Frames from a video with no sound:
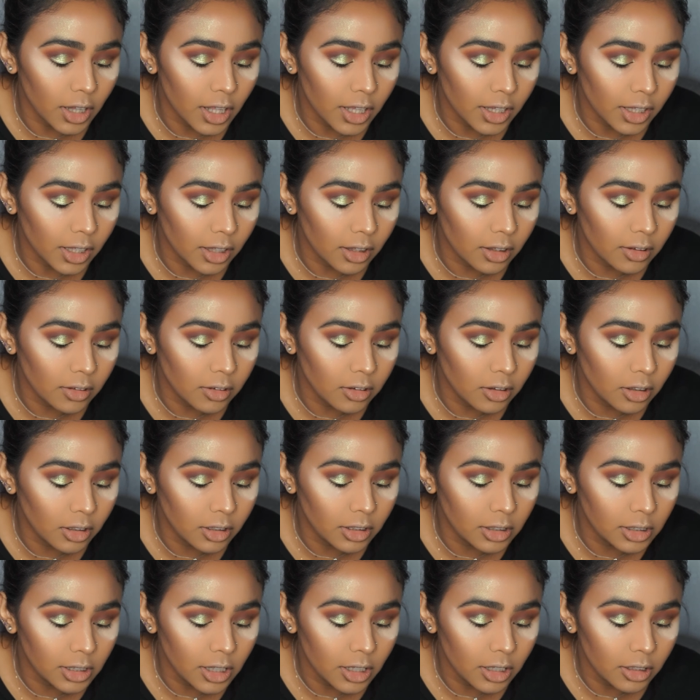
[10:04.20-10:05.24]
like your
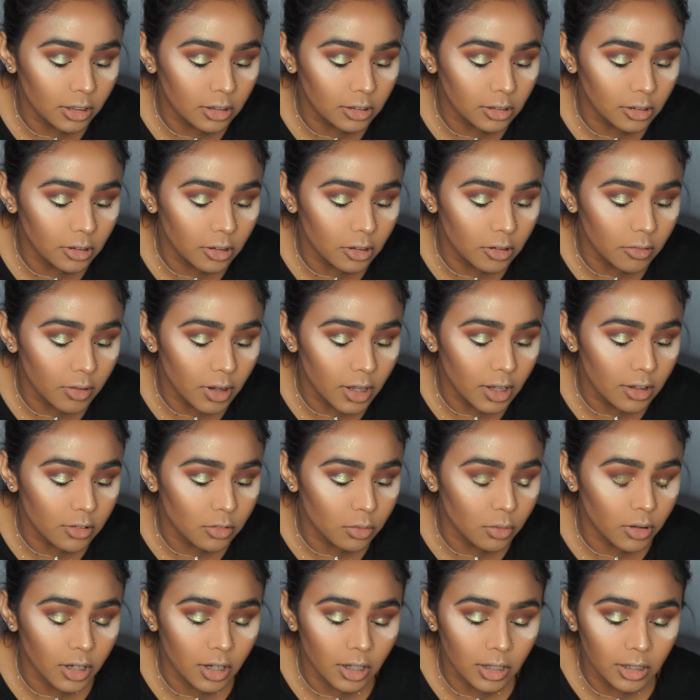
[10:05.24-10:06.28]
glitter glue is
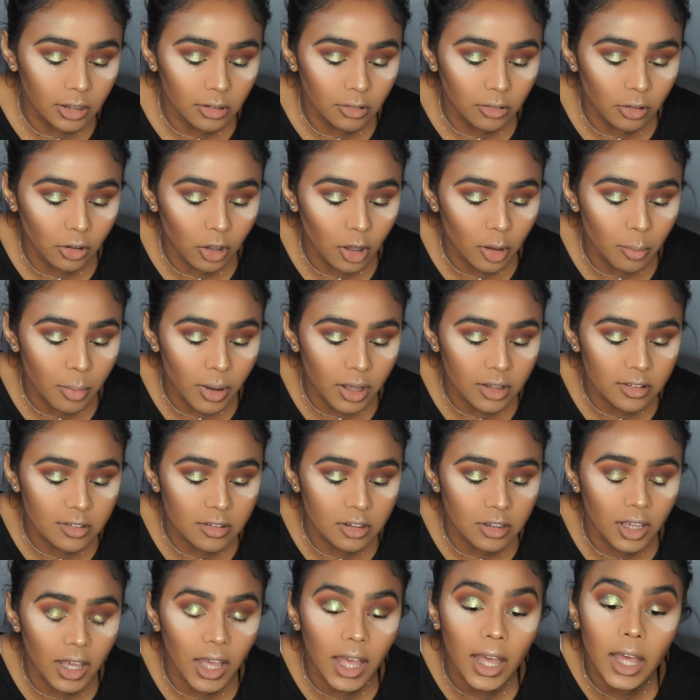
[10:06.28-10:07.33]
running out a little. Go back
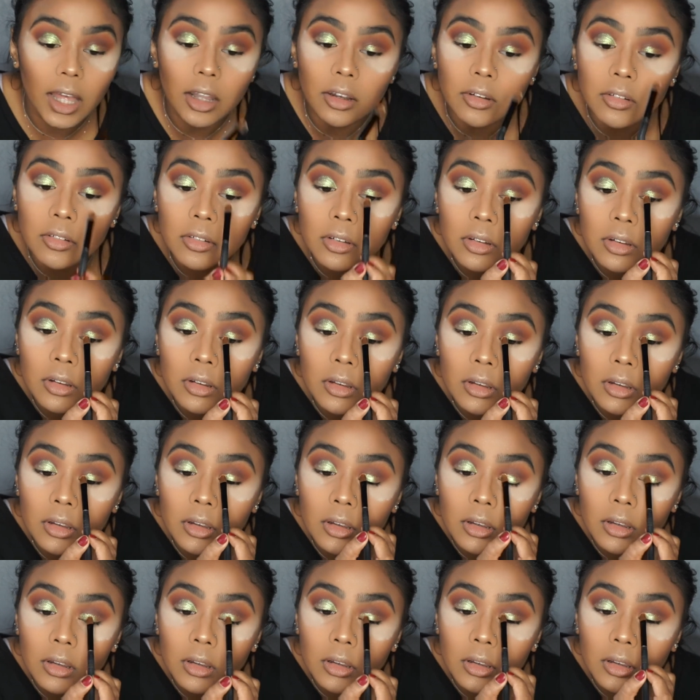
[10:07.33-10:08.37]
to your hand.
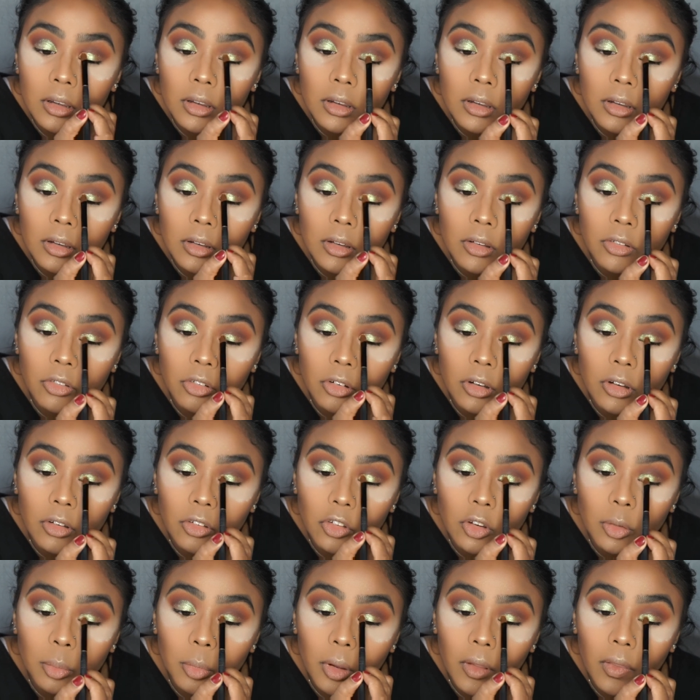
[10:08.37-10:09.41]
Just got
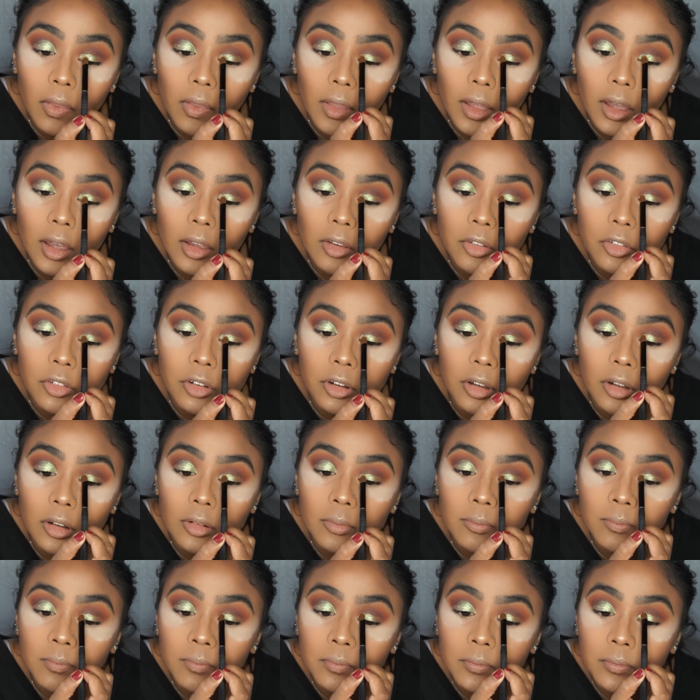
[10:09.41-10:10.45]
some on there
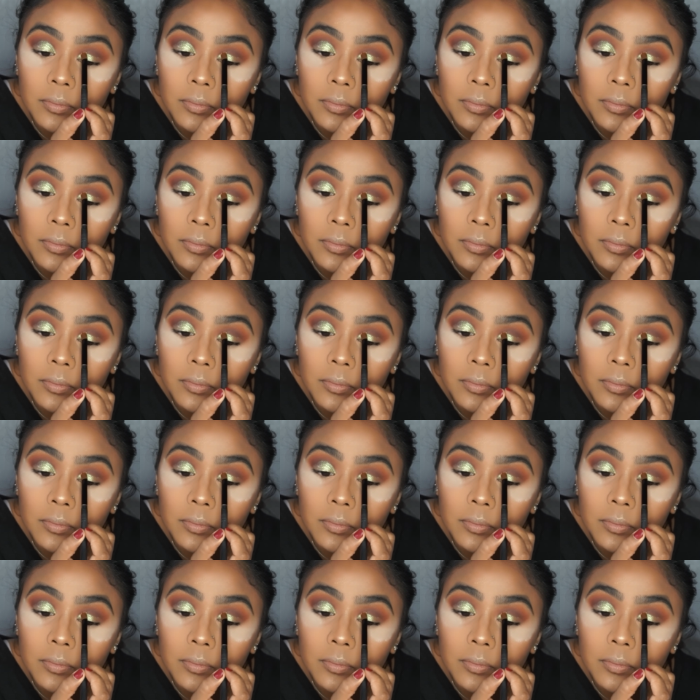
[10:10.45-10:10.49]
still,